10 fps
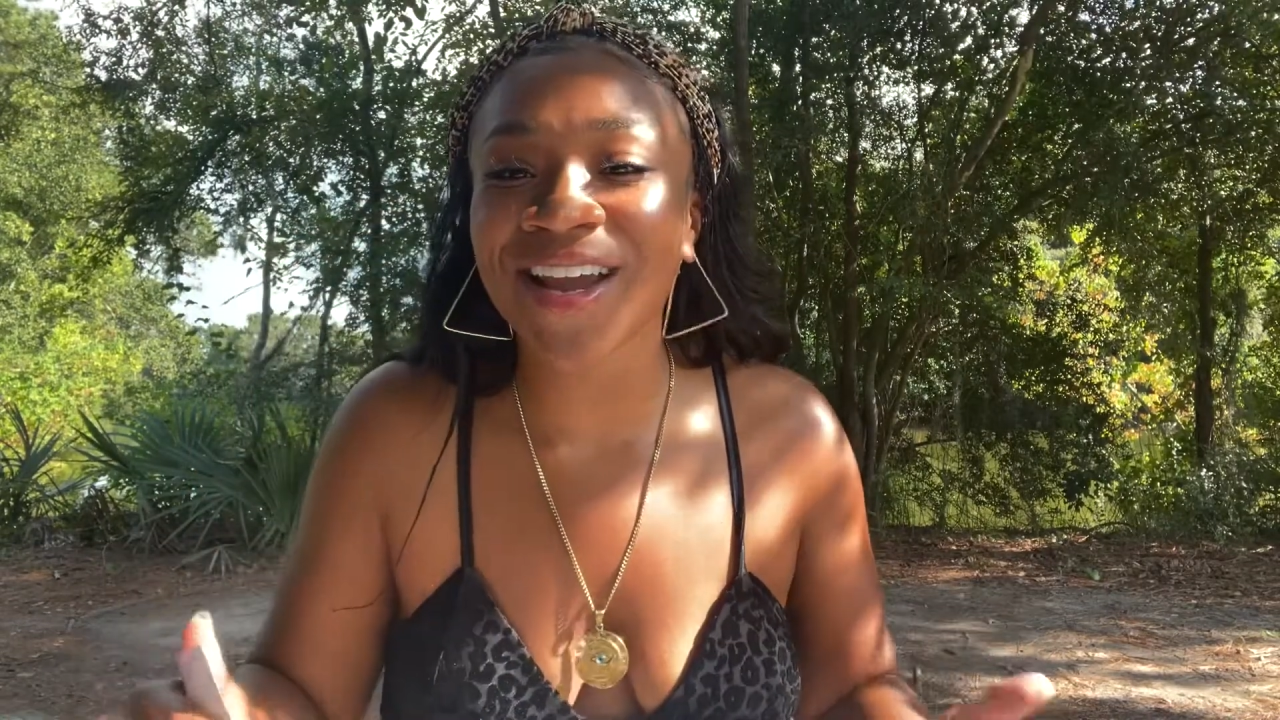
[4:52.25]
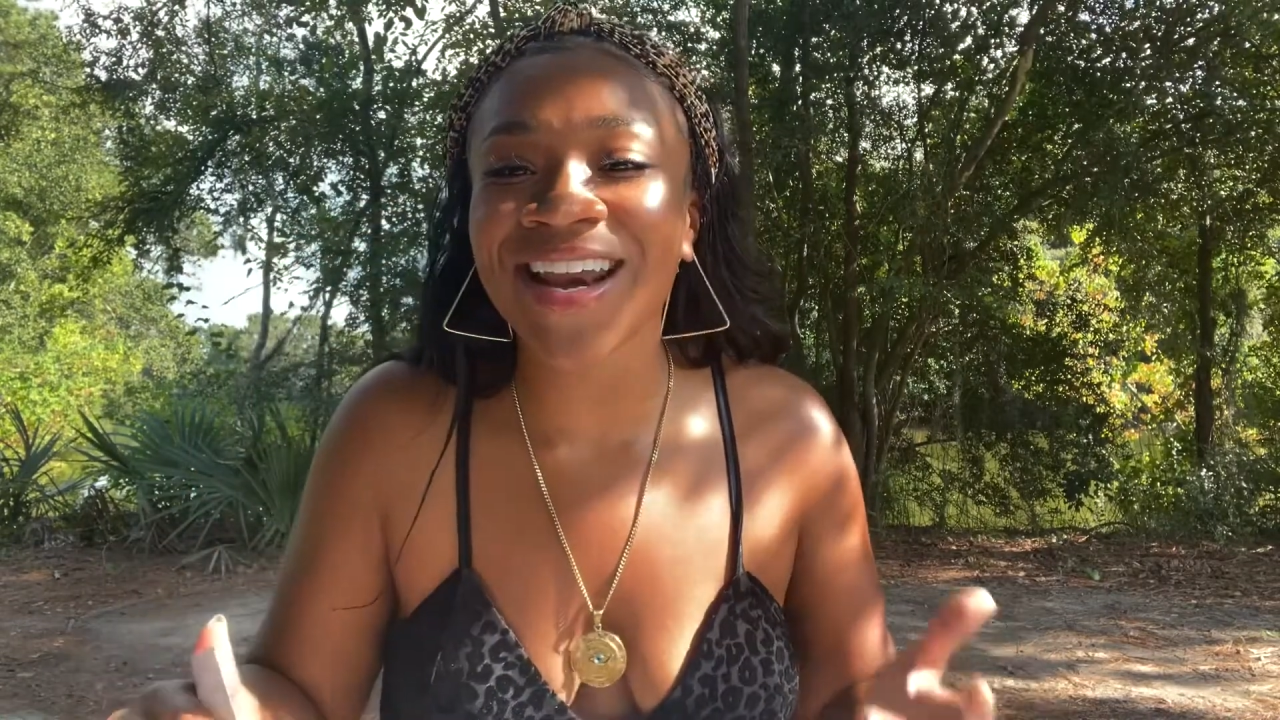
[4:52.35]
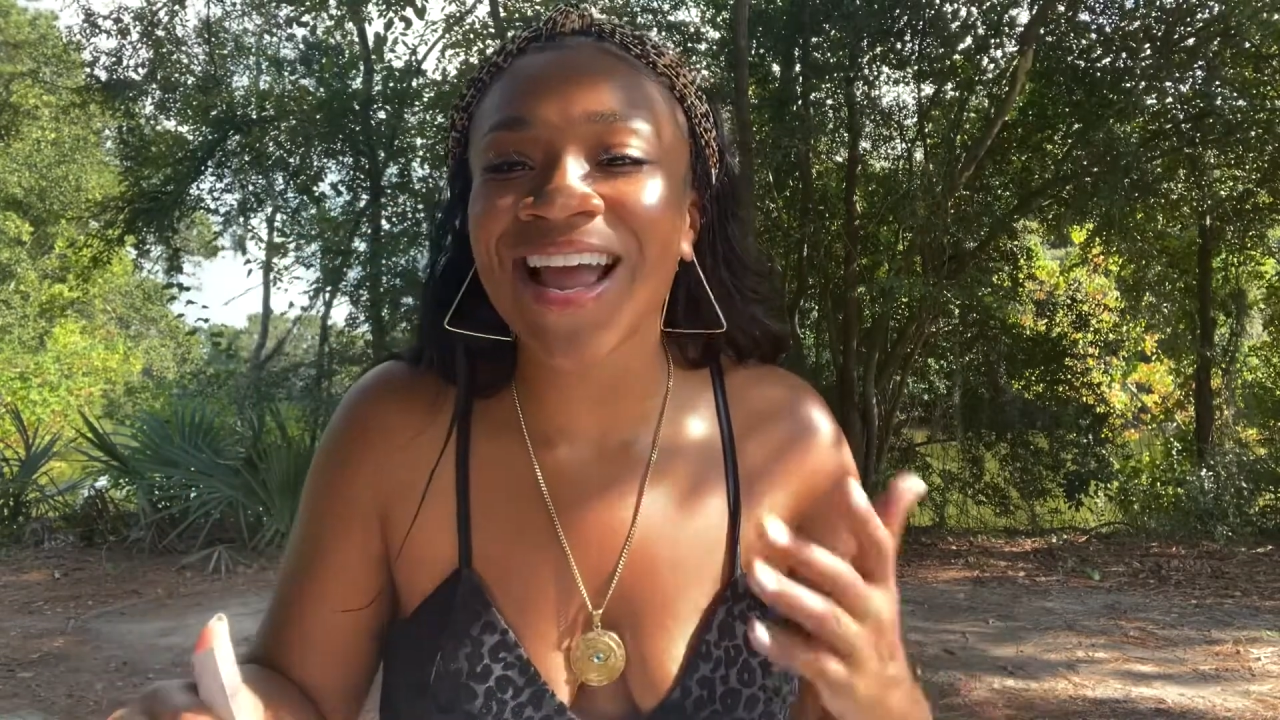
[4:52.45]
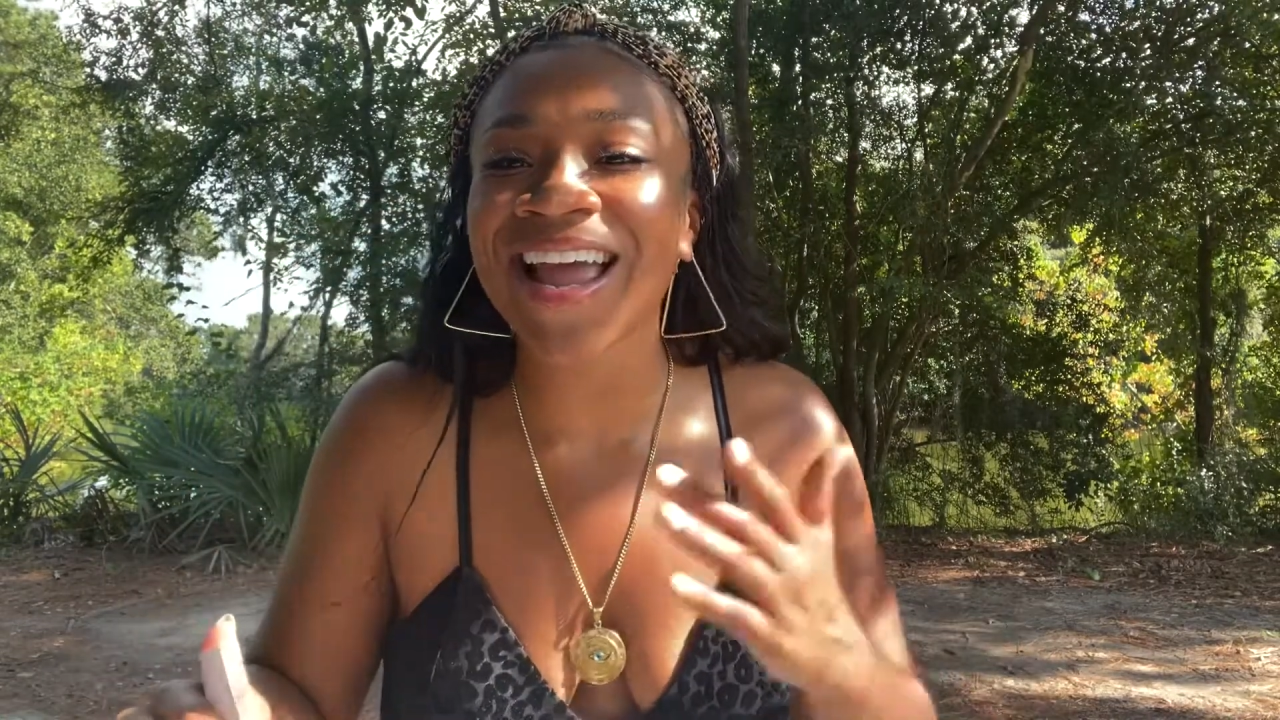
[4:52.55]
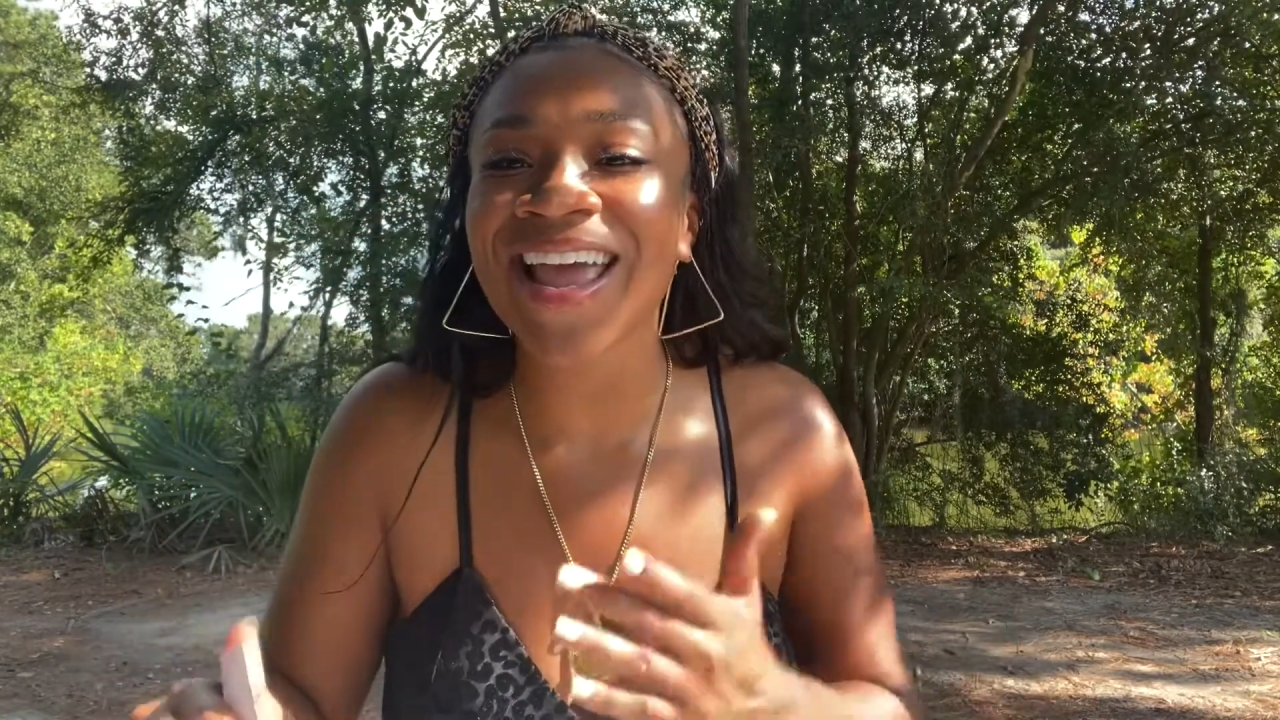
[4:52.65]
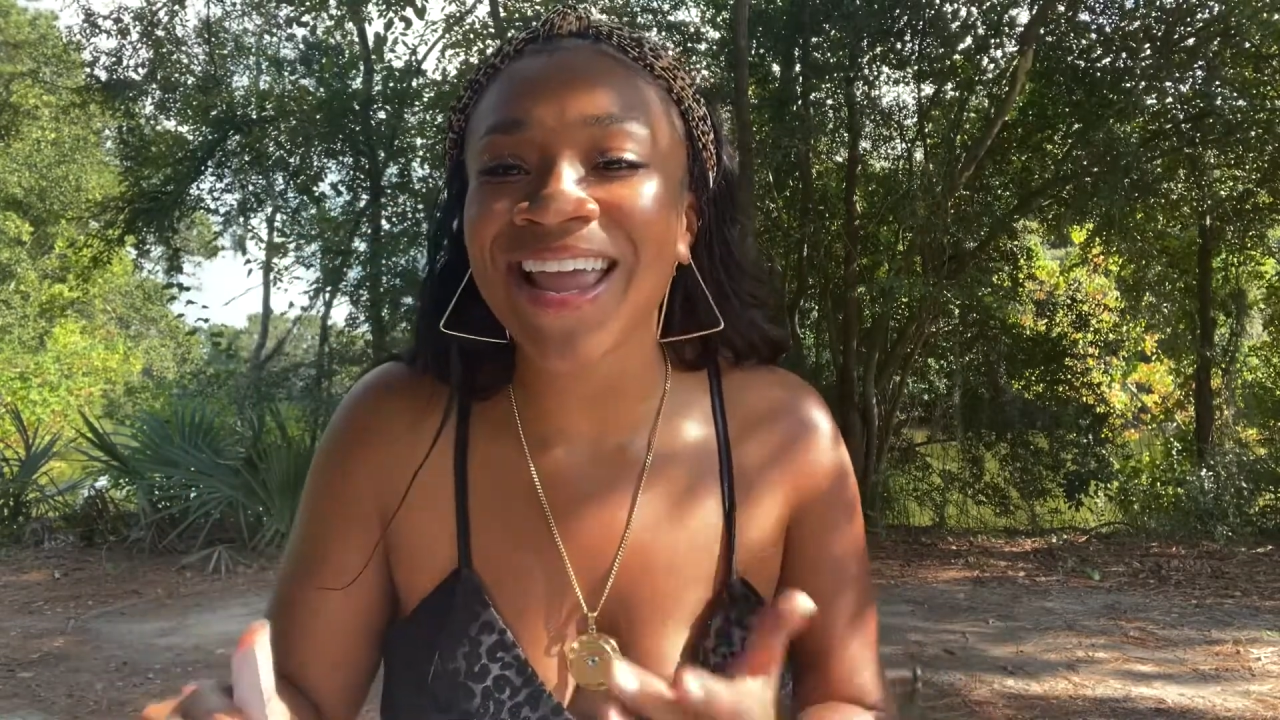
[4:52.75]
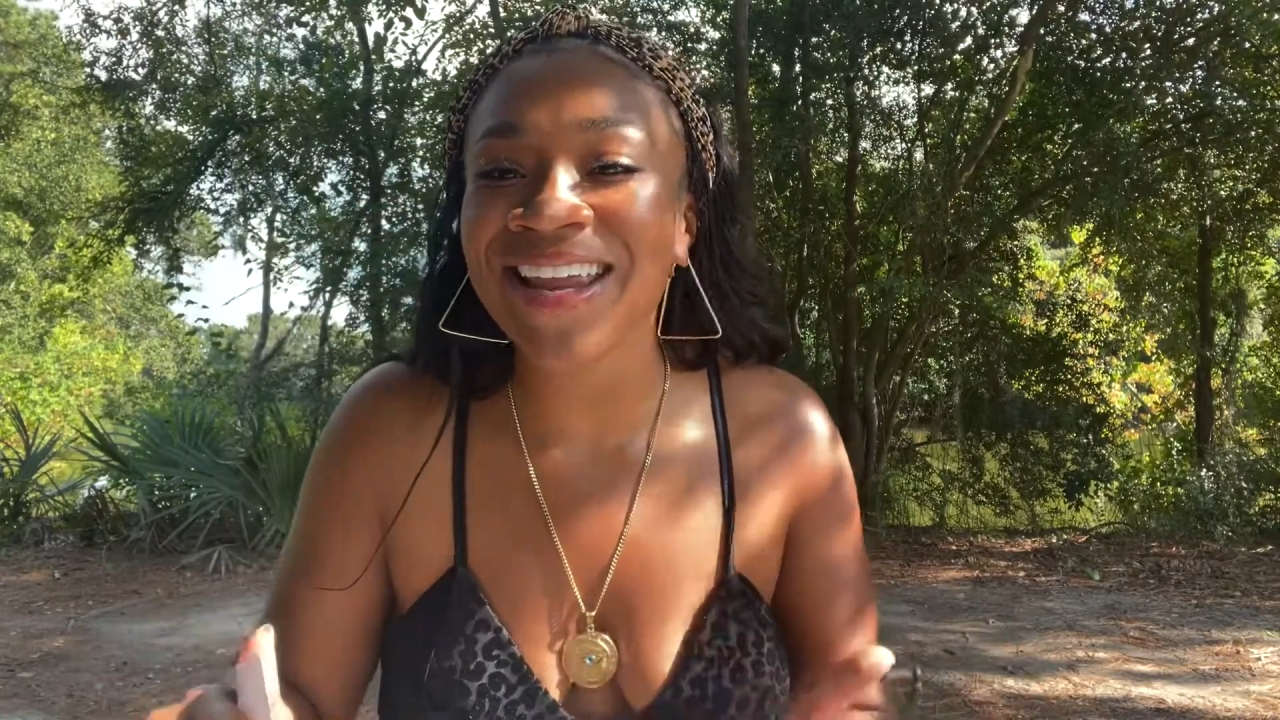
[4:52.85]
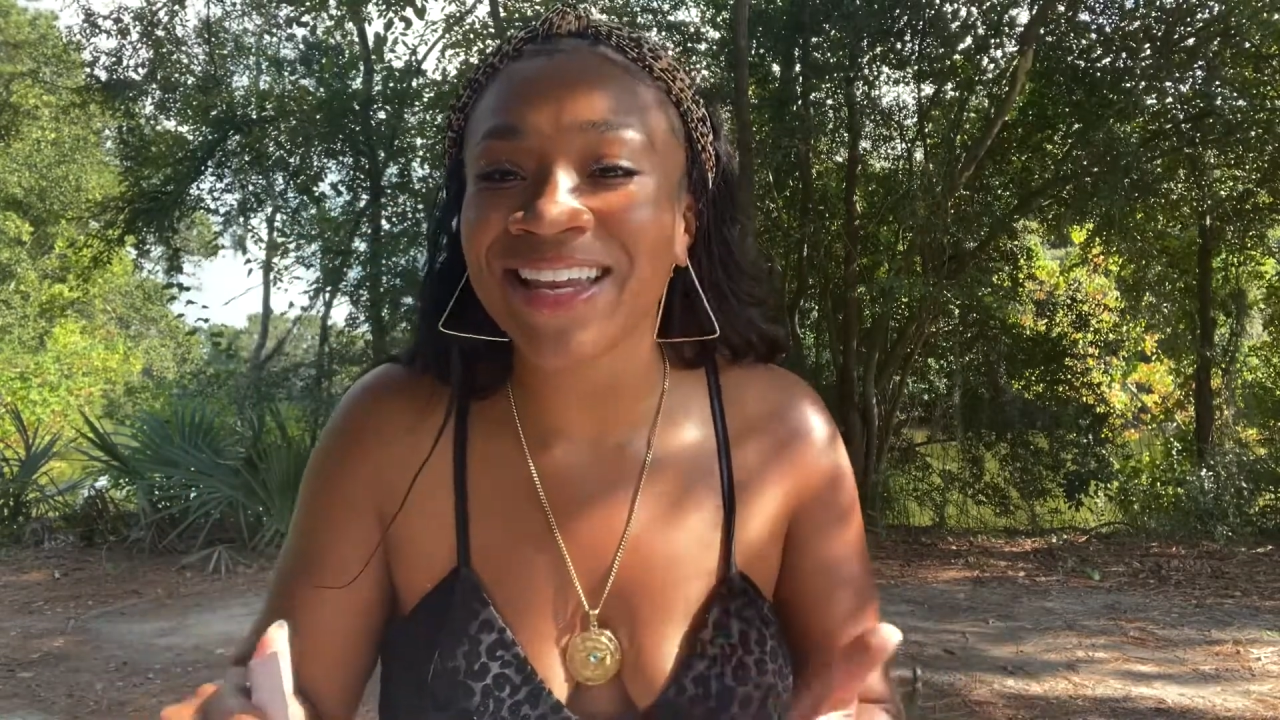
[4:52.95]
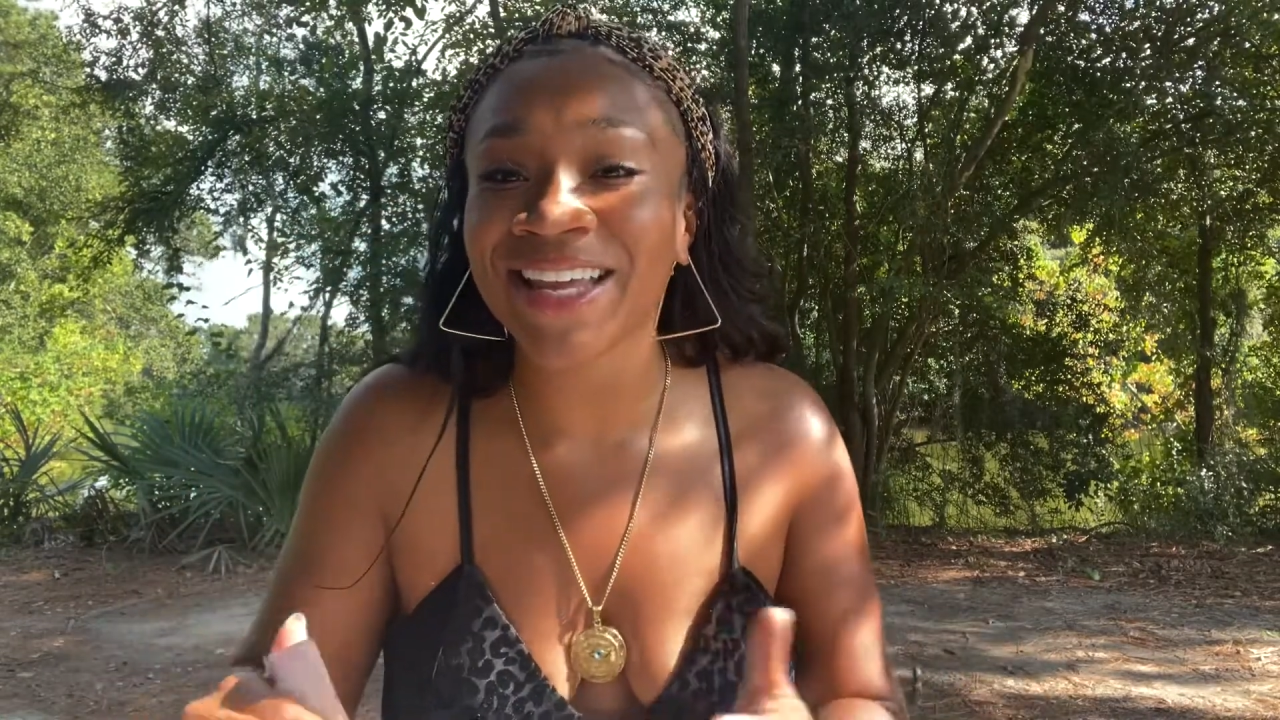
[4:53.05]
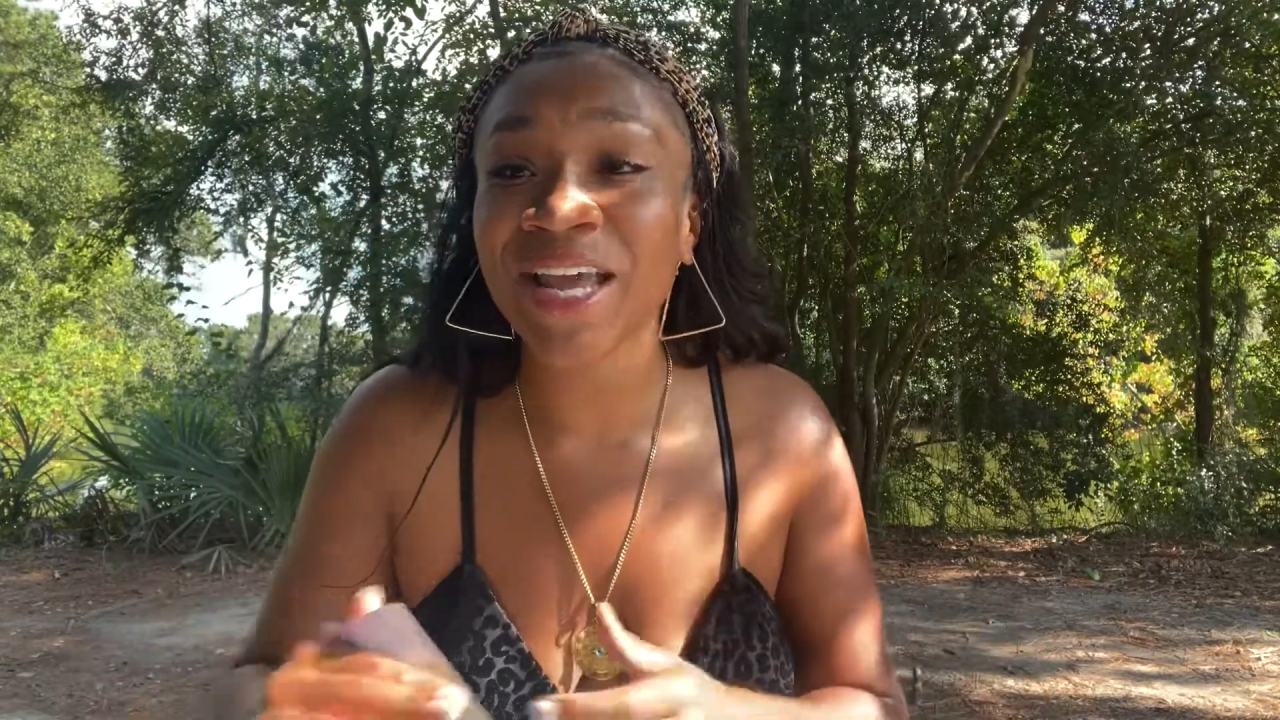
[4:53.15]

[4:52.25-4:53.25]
and I hate it.